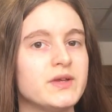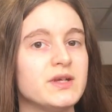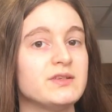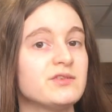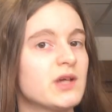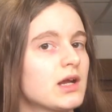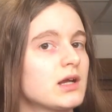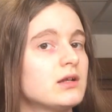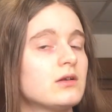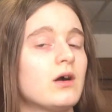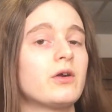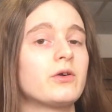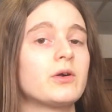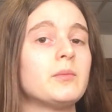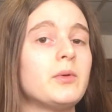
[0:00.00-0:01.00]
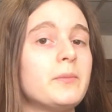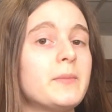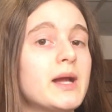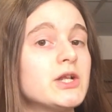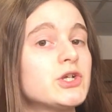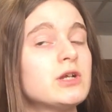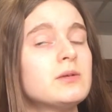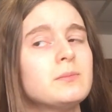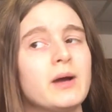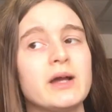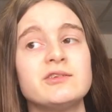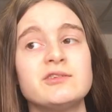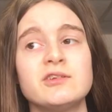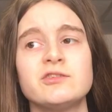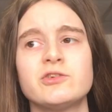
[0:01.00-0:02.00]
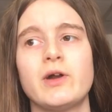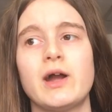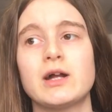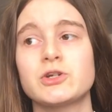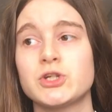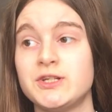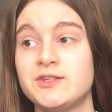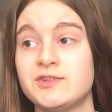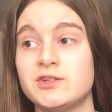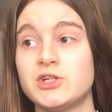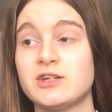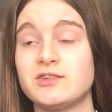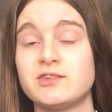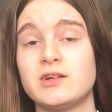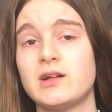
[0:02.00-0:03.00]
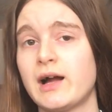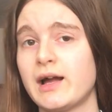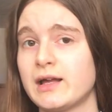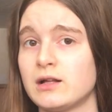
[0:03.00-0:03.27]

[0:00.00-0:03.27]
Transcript: the second honorable mention, my sister actually suggested I